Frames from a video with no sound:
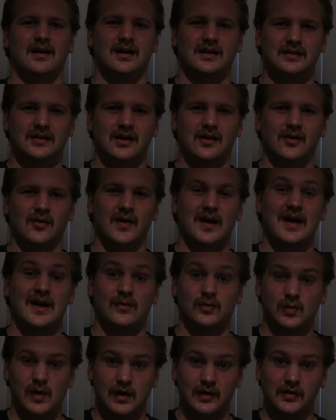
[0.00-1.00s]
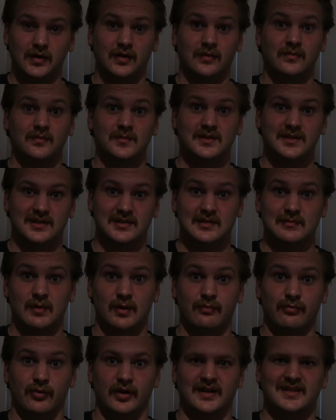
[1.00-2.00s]
Hello and welcome to
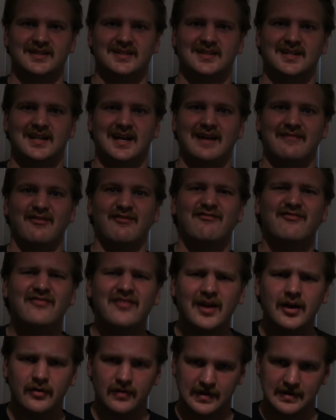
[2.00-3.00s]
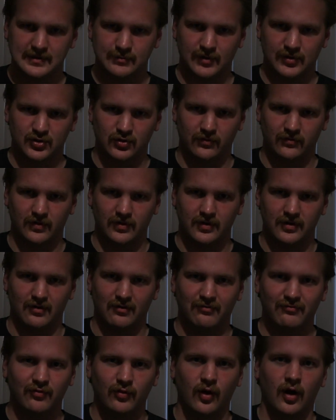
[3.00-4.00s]
SMIBB Bricks and today I have a very special
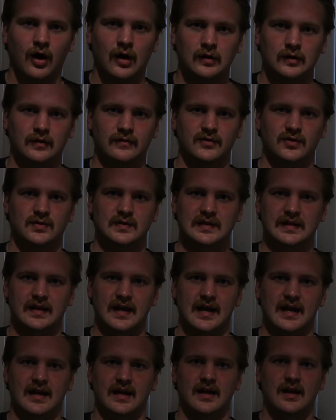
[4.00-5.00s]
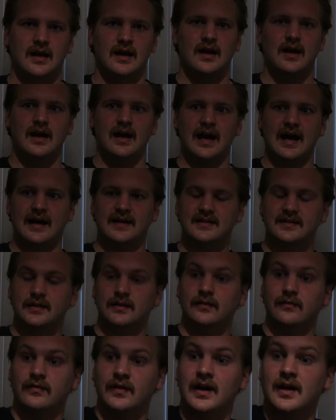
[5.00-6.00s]
video for all of you today. As
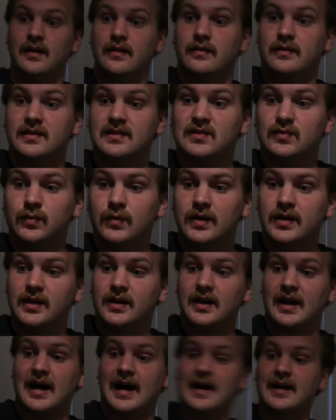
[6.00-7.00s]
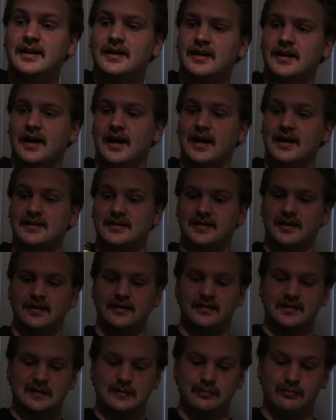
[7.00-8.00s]
of this week, I got
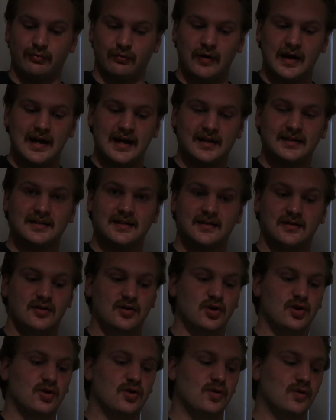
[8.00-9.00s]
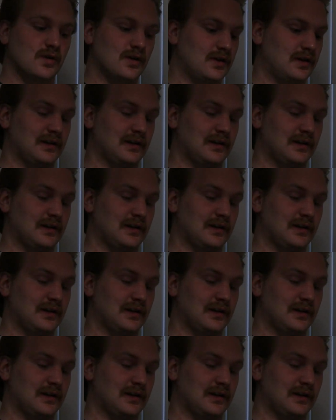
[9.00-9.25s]
this brand new